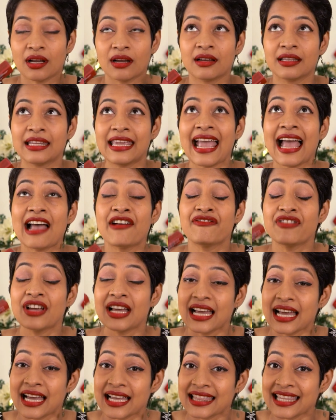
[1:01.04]
They have
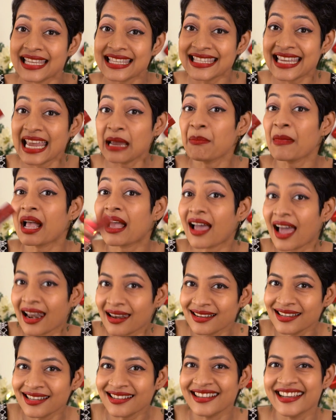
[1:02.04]
the same
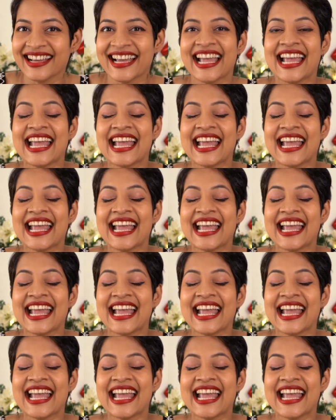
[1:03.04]
color